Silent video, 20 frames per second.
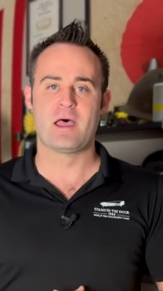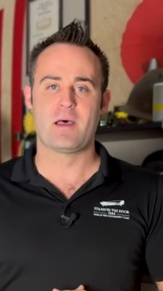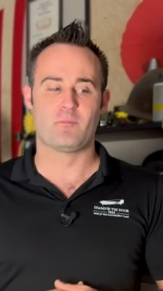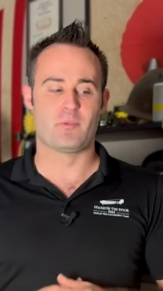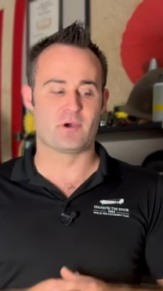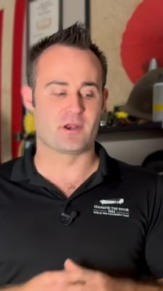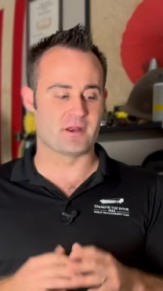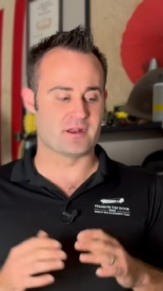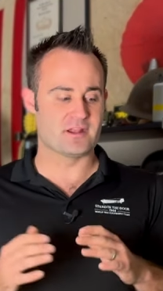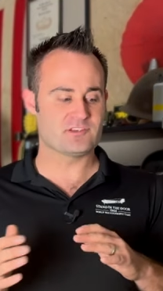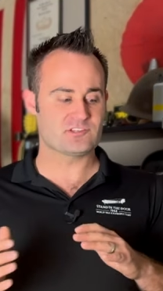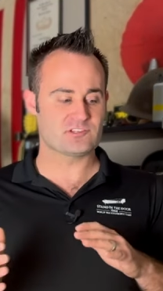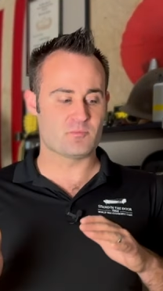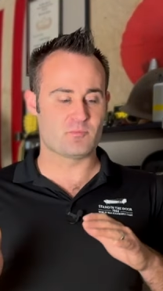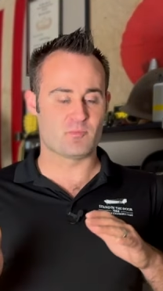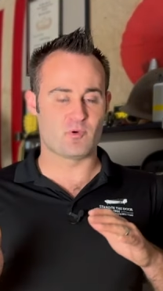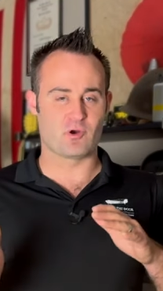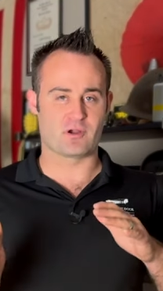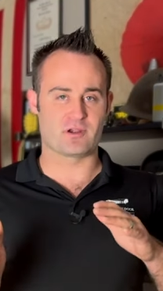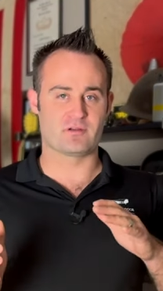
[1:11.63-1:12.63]
but it is
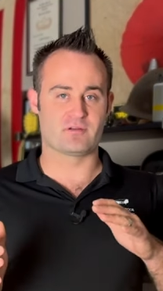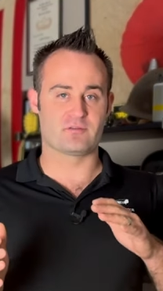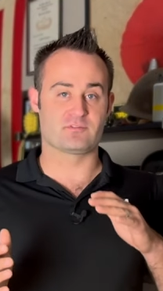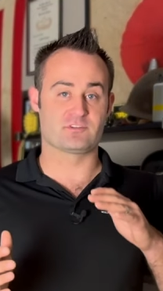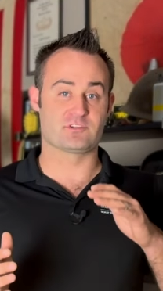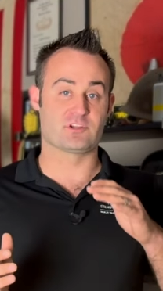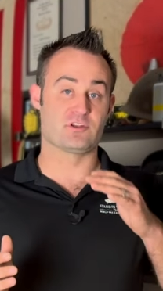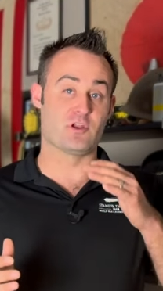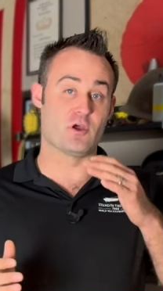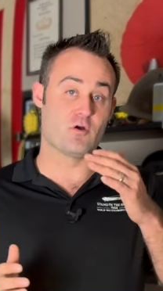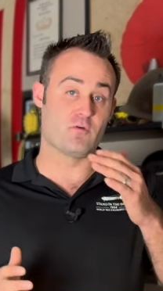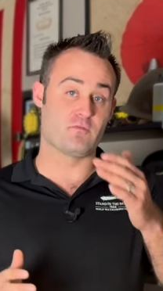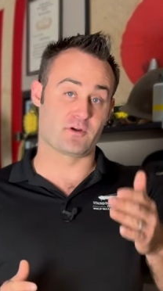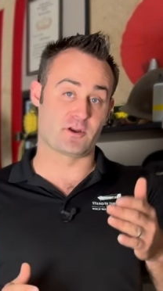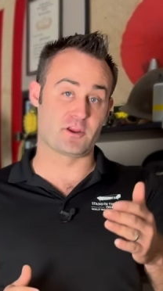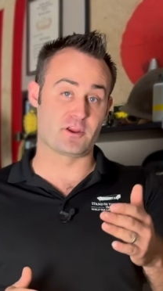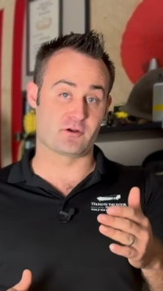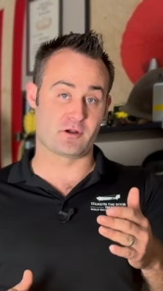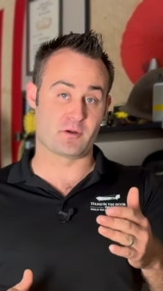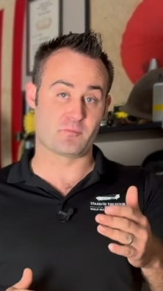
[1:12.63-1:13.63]
important to know for
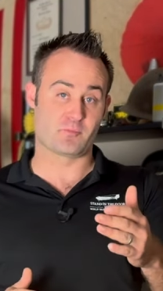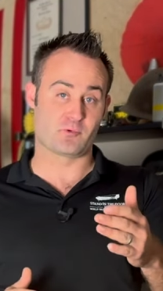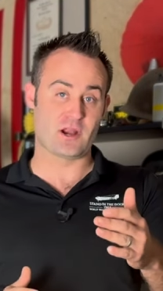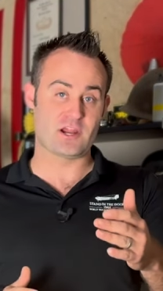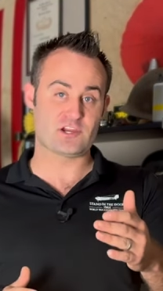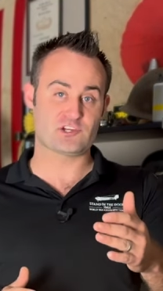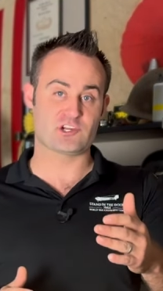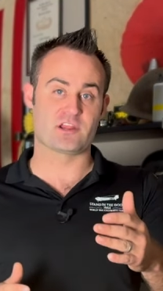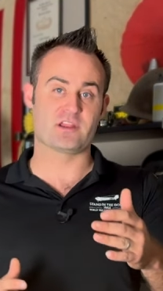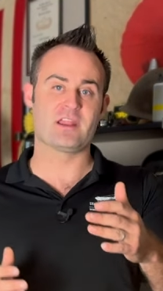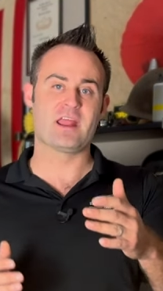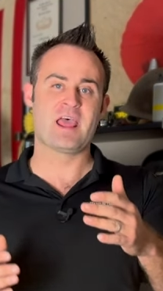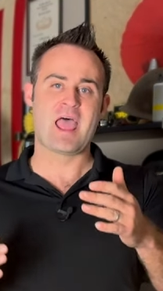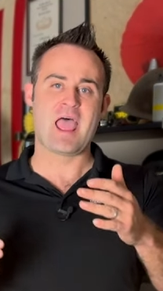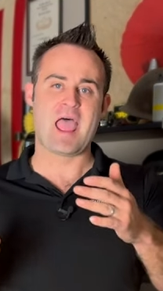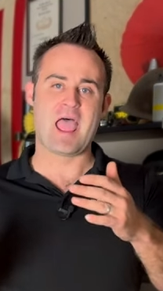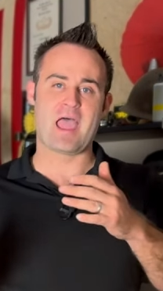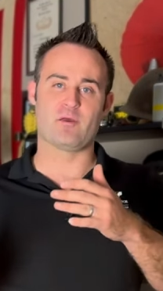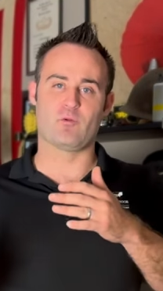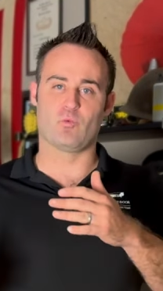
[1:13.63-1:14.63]
your impression
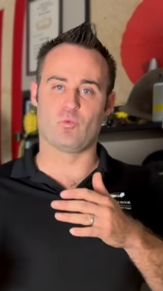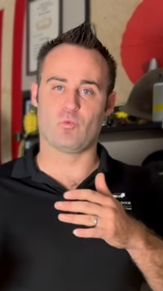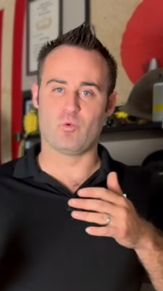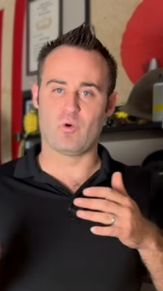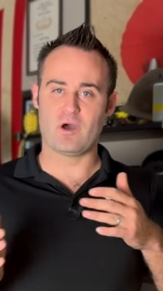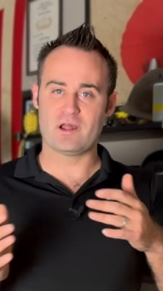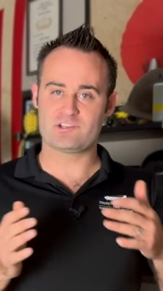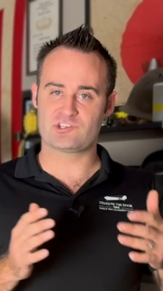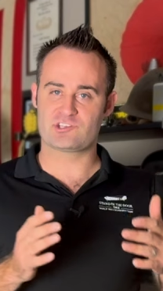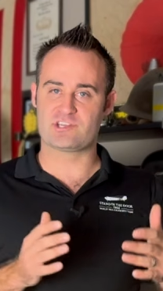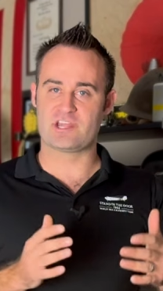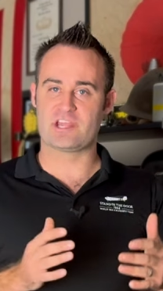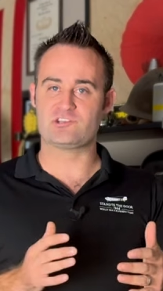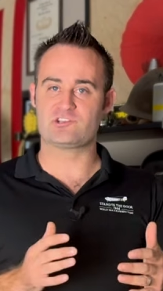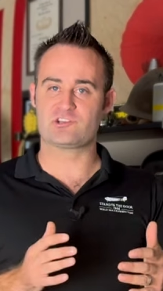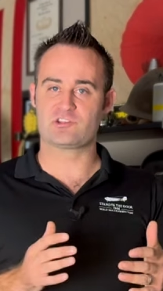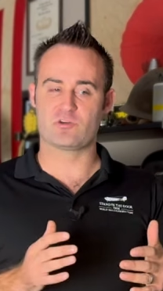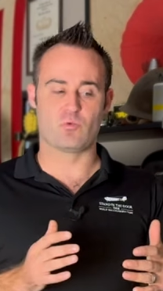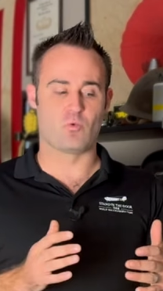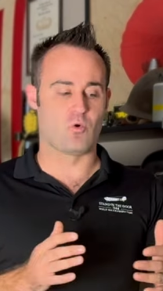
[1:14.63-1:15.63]
at what
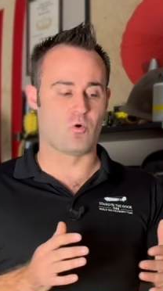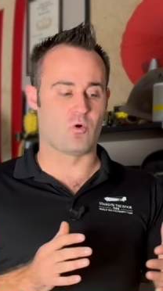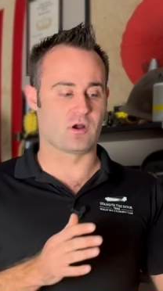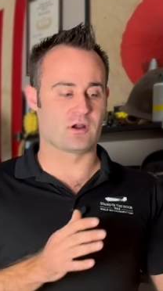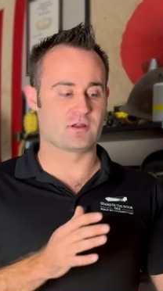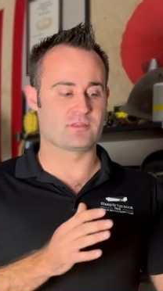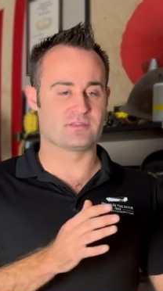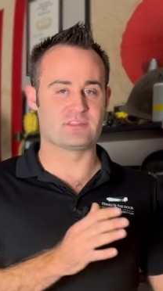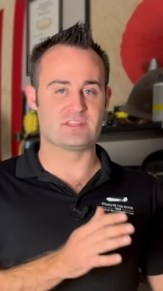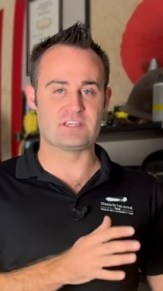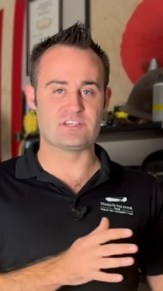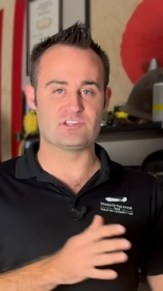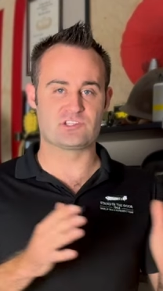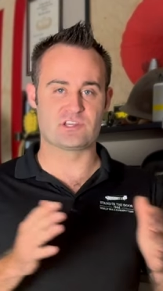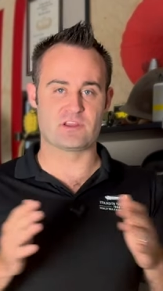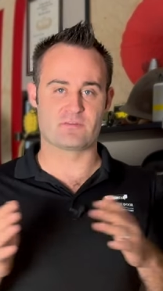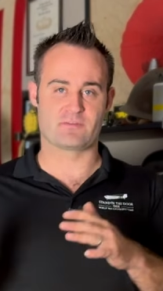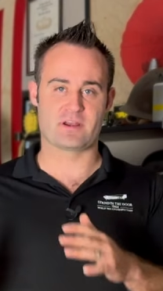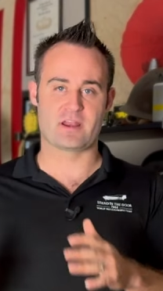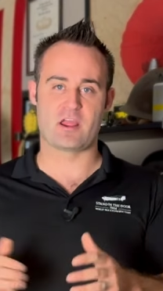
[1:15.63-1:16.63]
stage in the war these
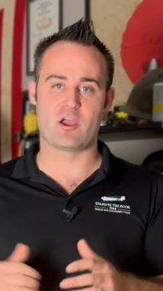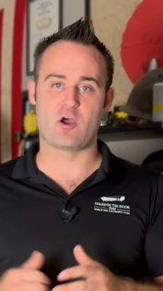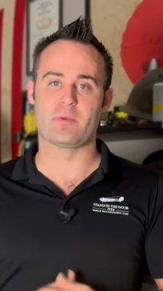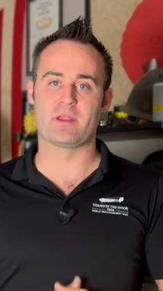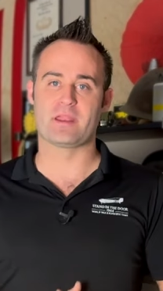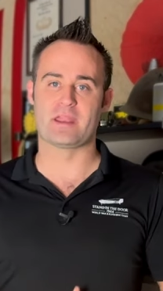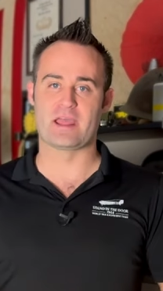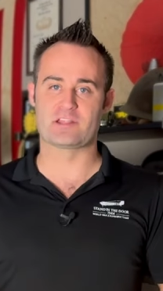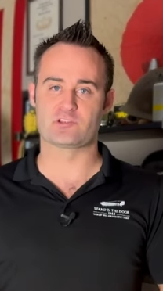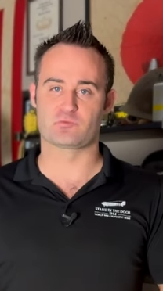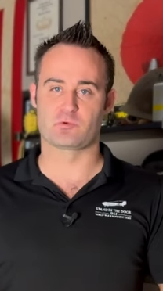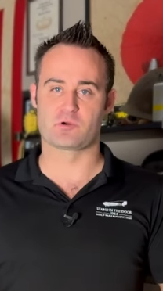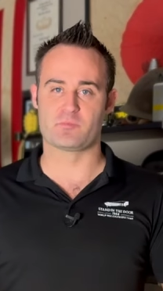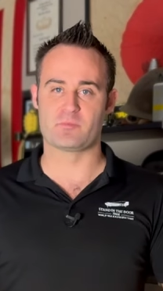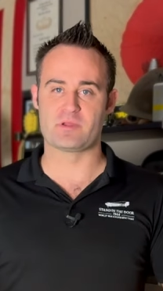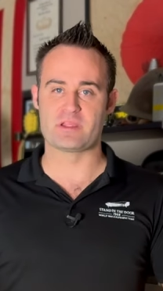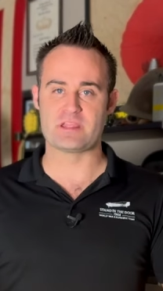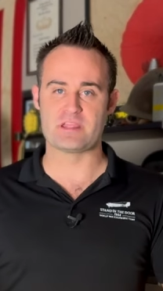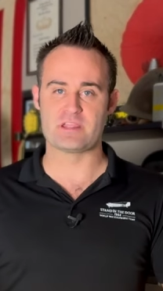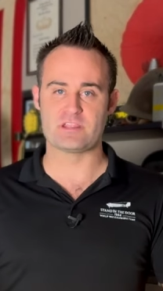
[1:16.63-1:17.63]
different helmet nets were
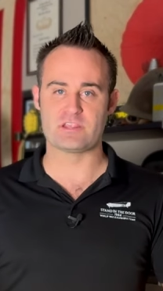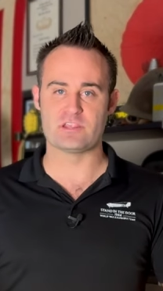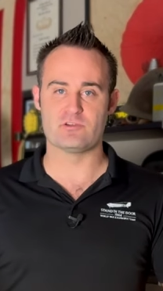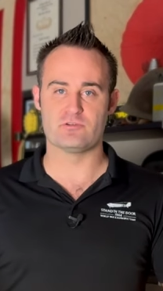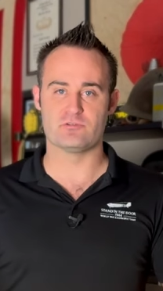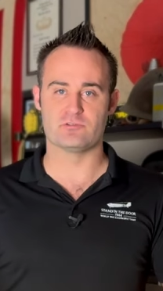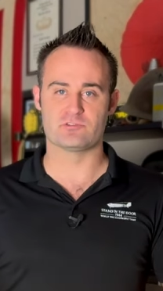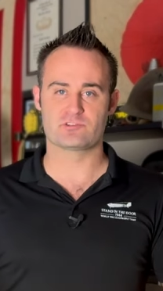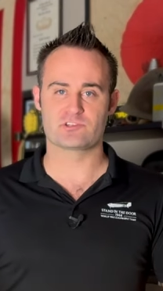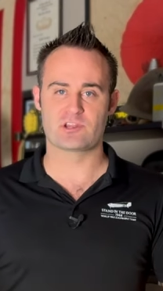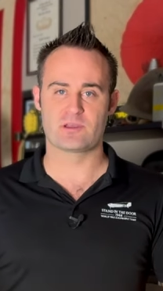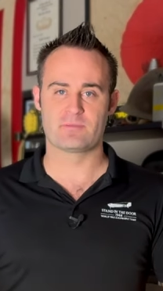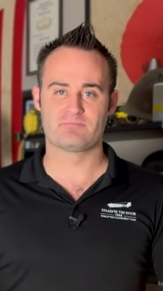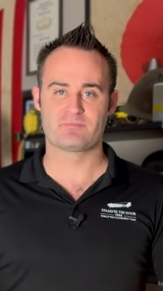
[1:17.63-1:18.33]
being used.